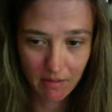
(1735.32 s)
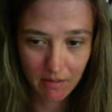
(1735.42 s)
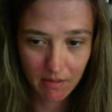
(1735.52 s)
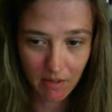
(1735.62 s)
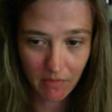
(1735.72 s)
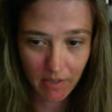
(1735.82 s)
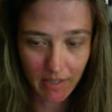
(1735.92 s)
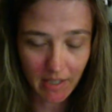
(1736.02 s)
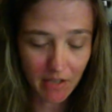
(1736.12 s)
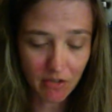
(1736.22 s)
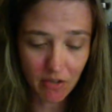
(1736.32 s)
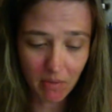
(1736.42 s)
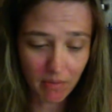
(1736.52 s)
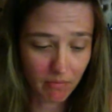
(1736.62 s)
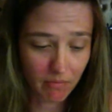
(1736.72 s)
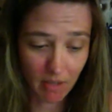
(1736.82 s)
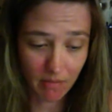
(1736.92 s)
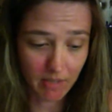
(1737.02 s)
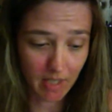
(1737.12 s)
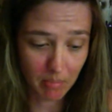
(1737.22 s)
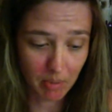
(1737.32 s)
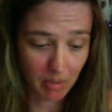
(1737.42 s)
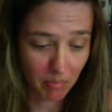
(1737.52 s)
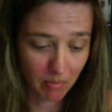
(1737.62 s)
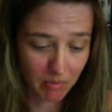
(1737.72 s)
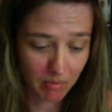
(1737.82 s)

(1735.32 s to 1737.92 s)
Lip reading: stuff like that. I dream of dead people